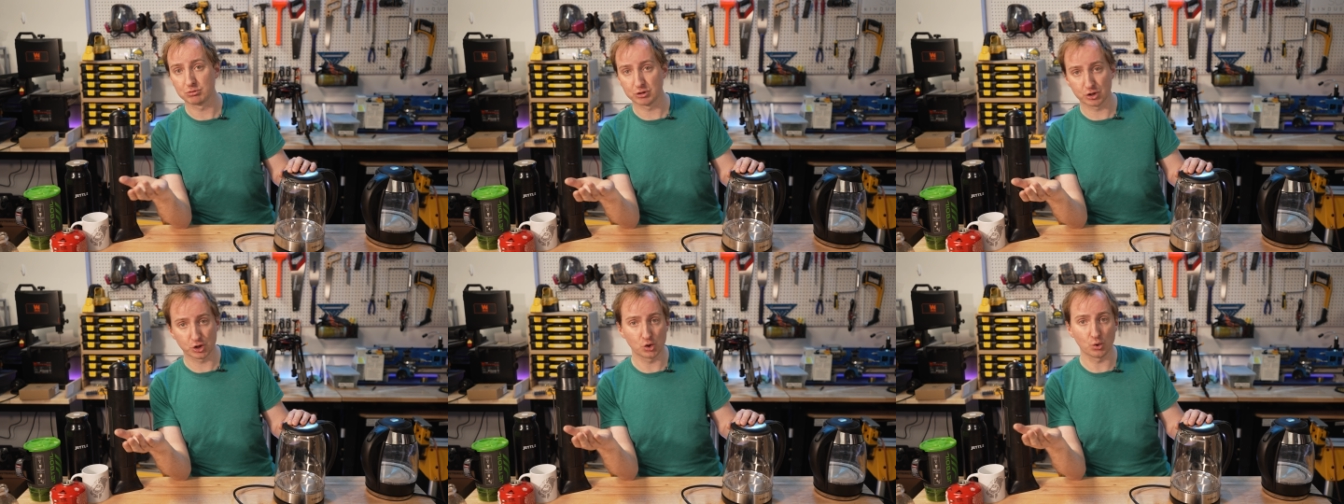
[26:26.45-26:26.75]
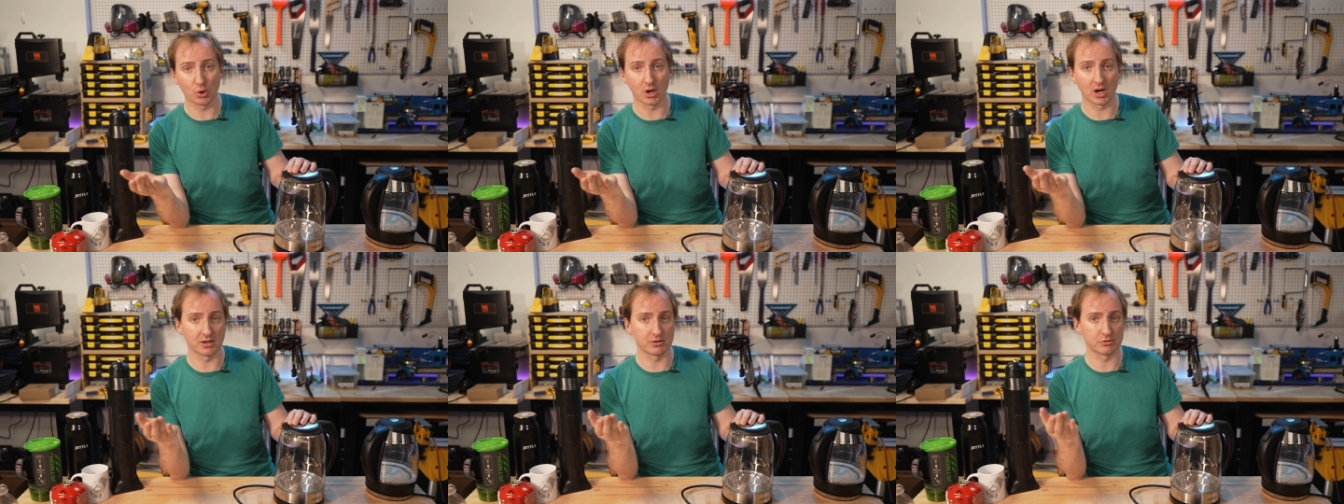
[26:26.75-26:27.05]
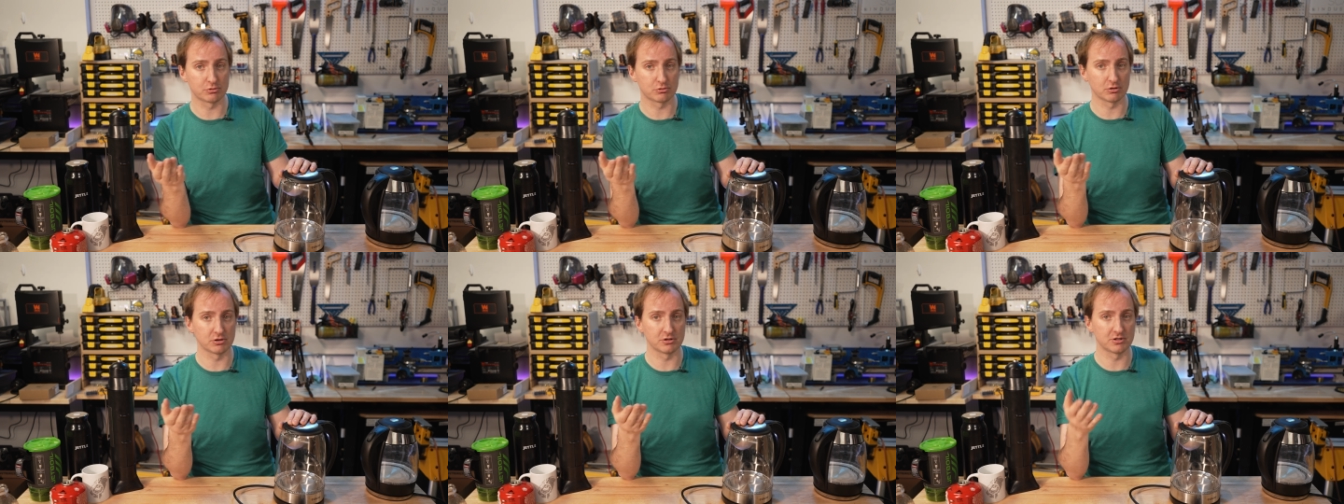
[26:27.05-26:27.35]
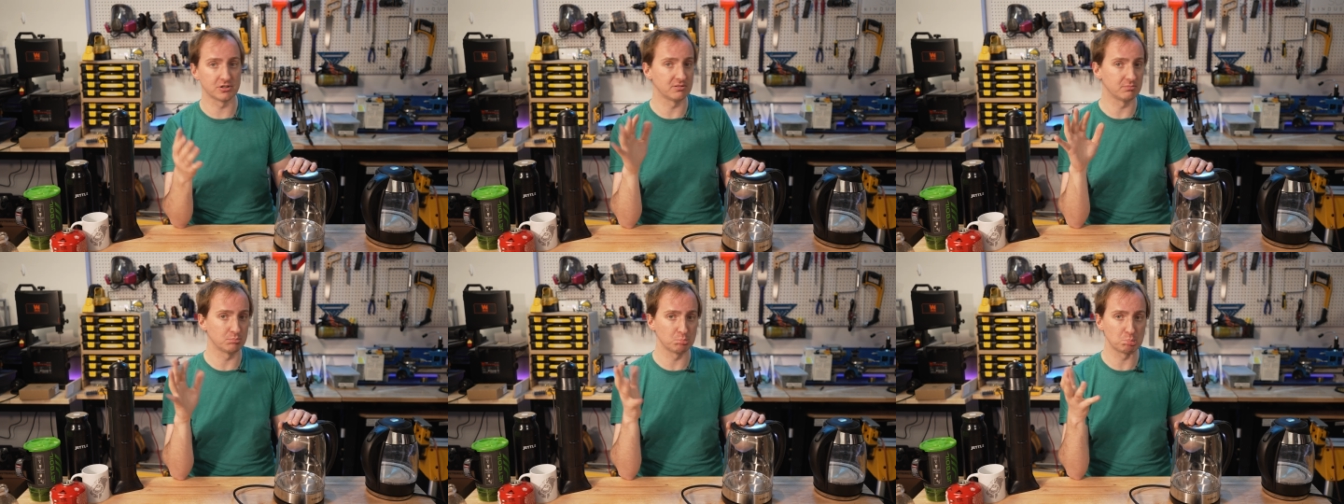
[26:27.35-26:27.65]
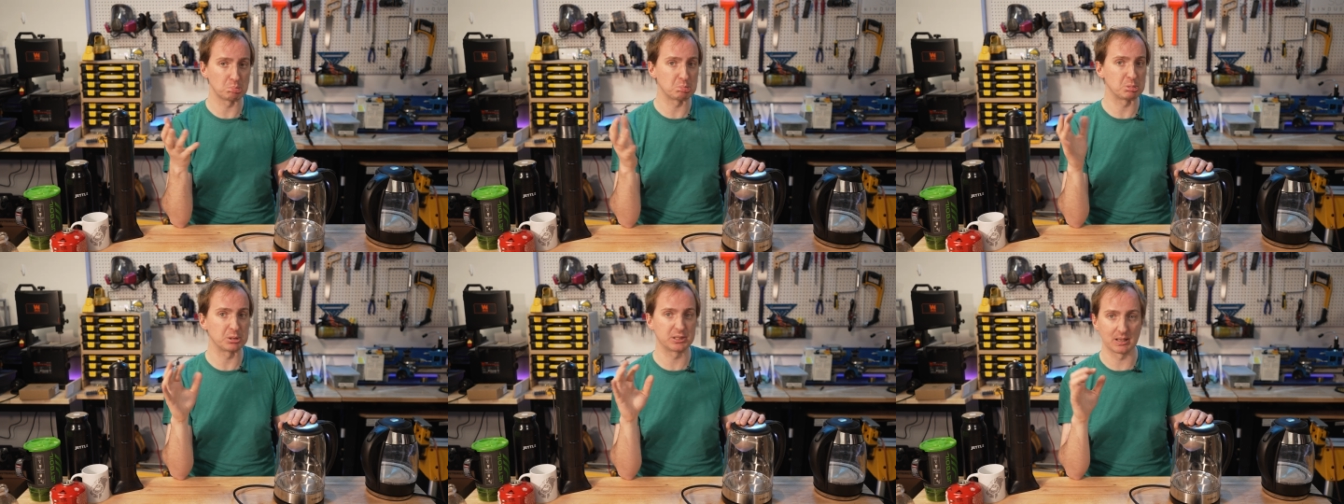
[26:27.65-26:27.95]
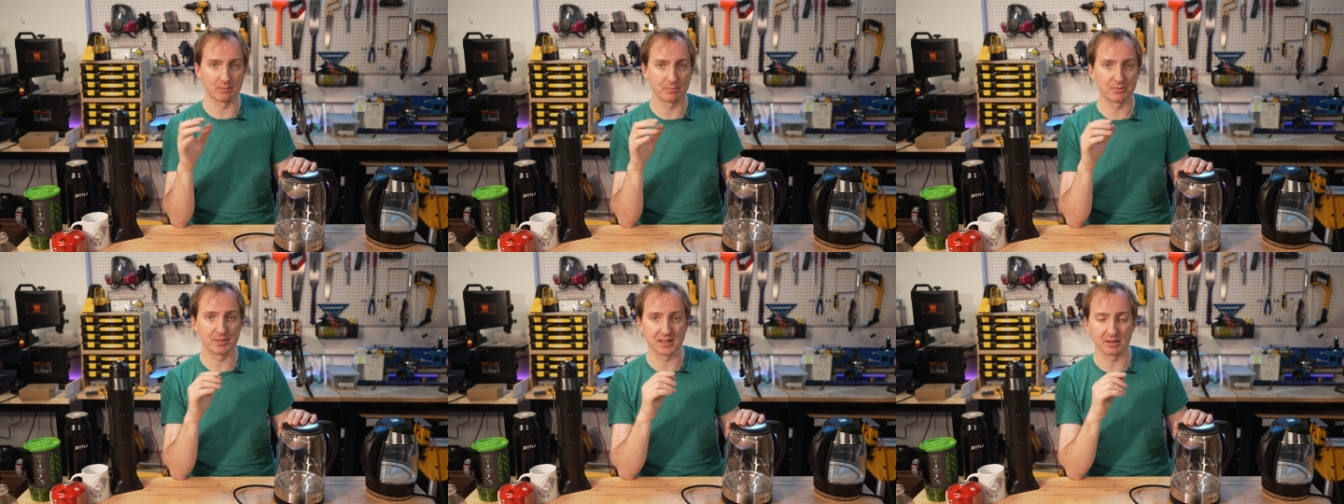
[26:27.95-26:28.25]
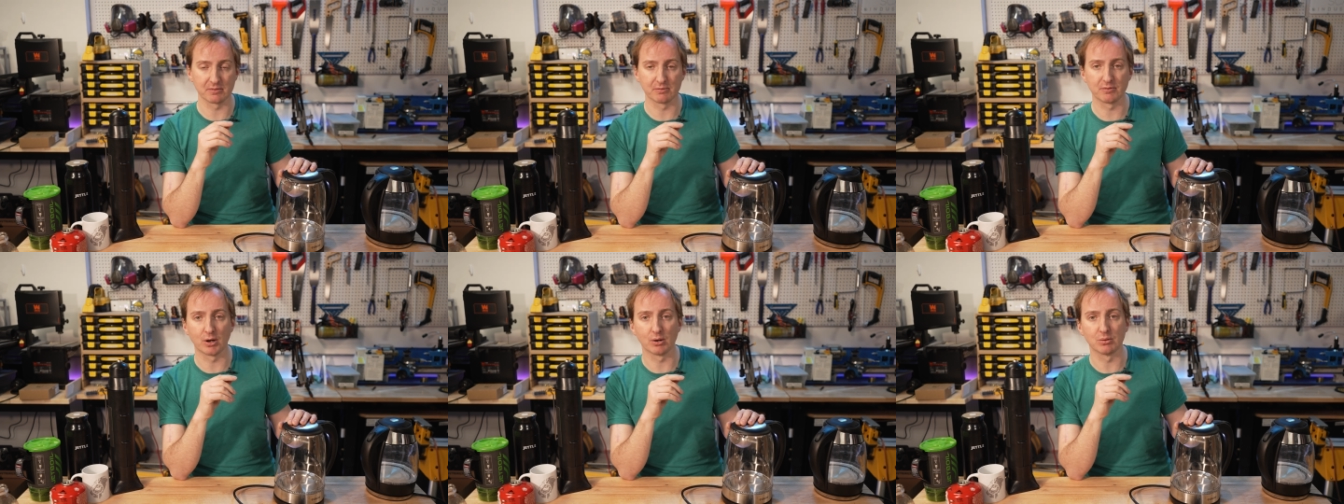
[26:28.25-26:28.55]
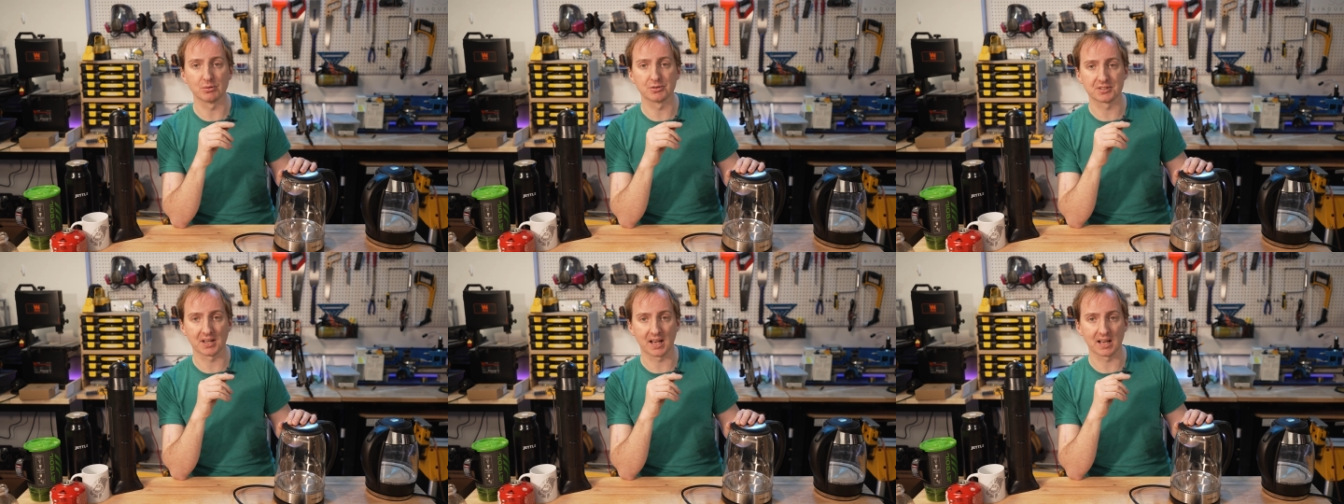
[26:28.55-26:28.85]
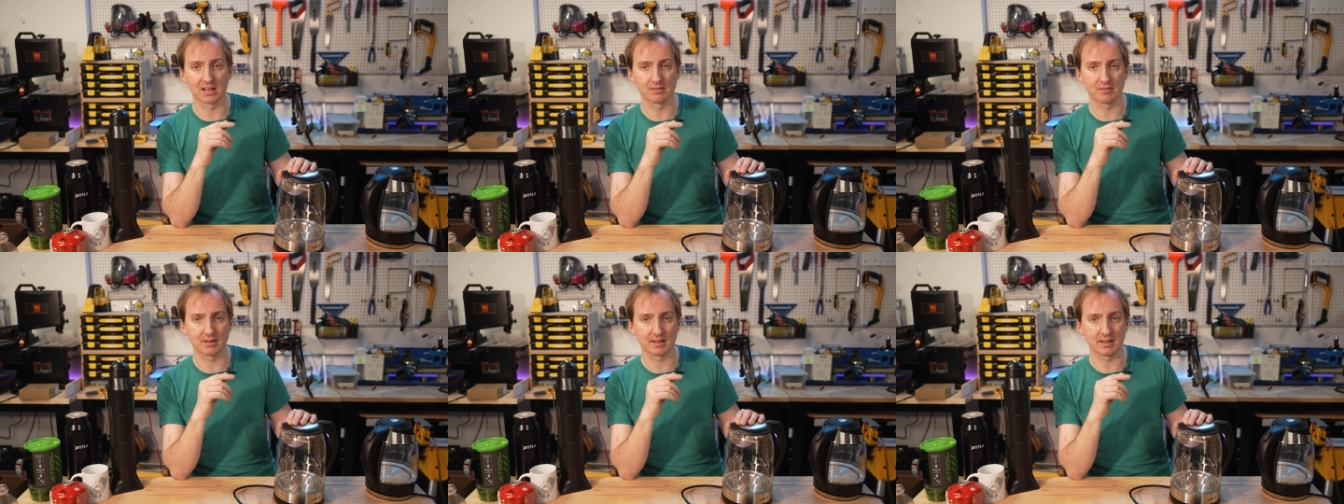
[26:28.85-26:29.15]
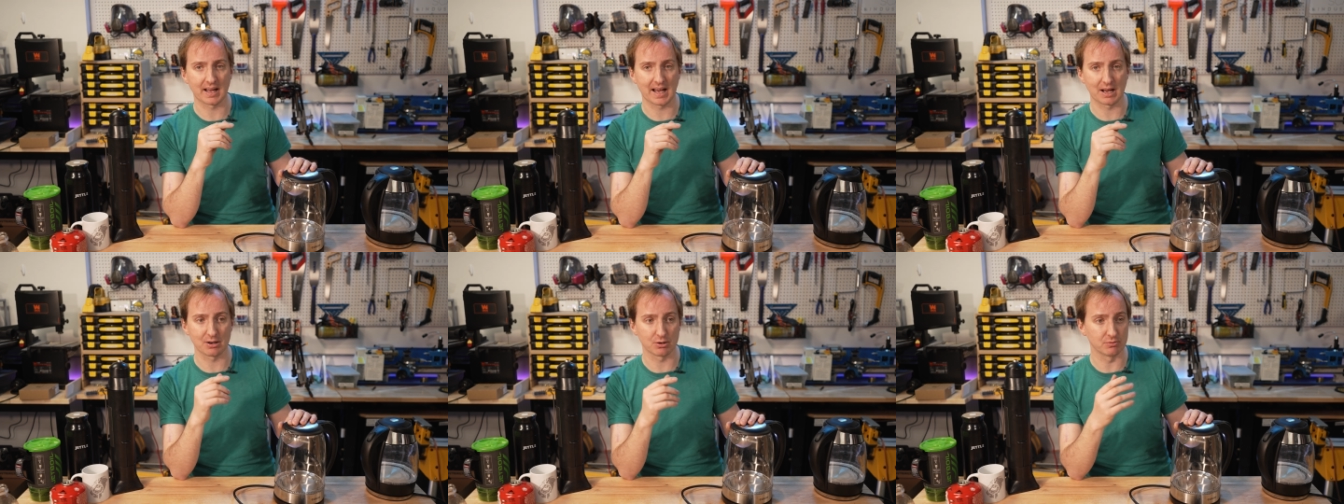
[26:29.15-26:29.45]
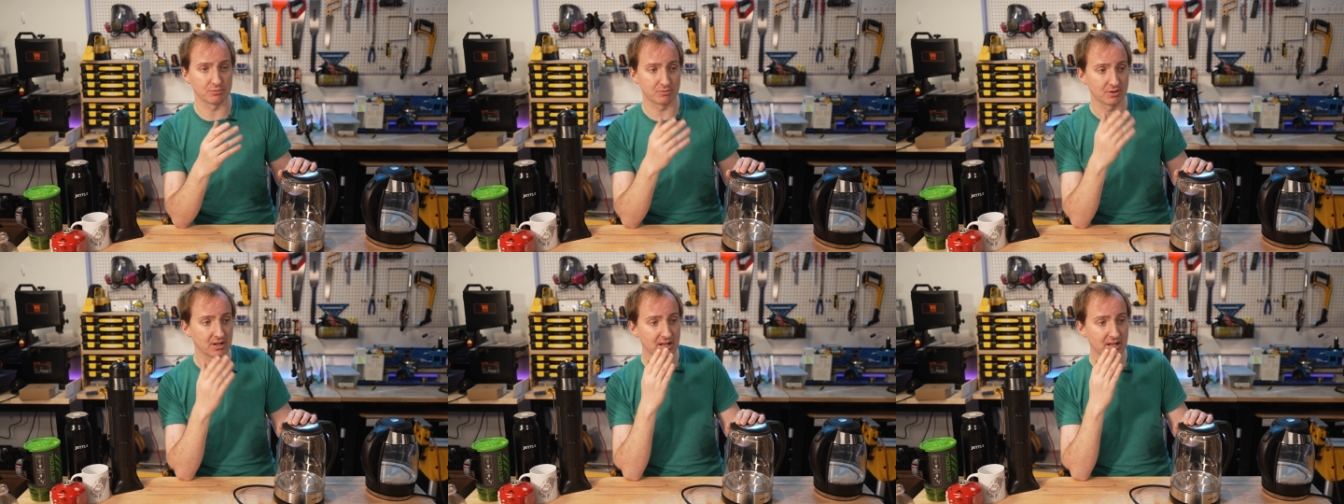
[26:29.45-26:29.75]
200 and something volts out of